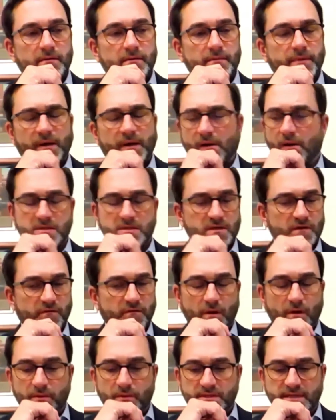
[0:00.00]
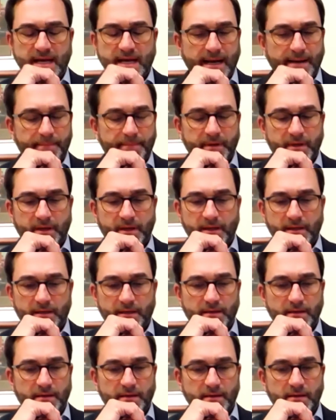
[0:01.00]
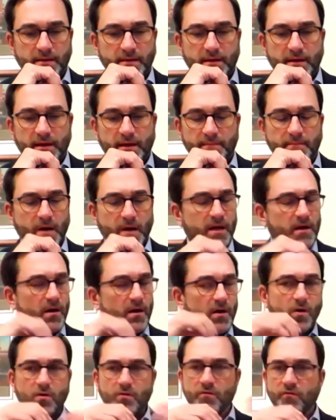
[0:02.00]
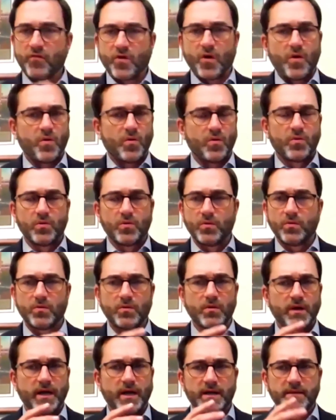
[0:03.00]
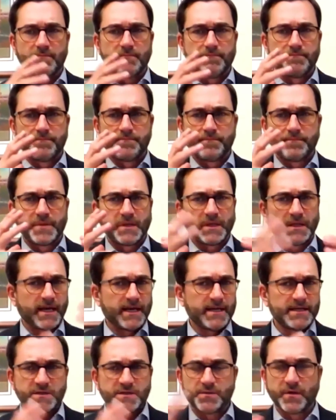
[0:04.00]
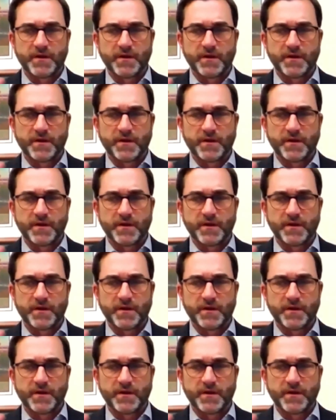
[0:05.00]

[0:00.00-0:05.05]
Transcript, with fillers: because of what was happening and my own role and place